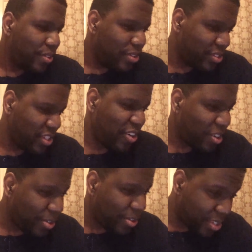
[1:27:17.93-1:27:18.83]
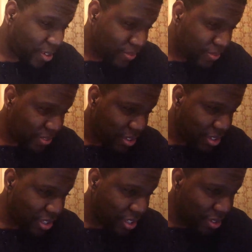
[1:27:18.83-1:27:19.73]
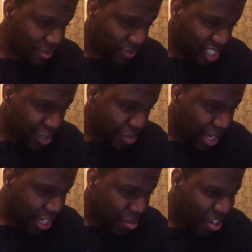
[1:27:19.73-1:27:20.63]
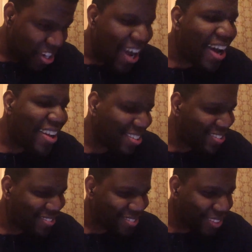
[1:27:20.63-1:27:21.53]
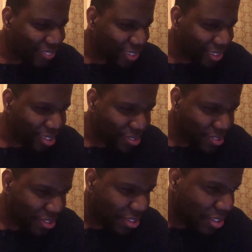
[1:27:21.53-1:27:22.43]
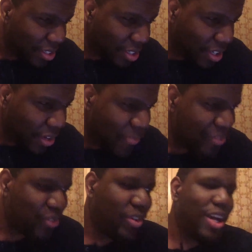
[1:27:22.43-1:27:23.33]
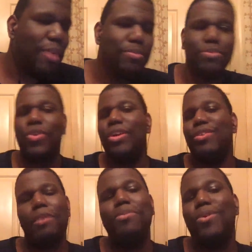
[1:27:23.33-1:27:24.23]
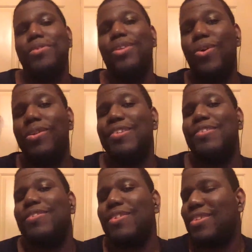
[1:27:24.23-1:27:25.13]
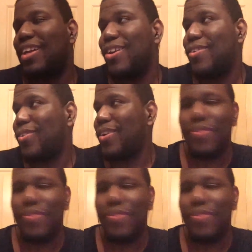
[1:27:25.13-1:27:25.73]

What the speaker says: Sakura herself, she made number 9 on the list. You know what? Screw it. I'm gonna say the whole list. So let's get it over with.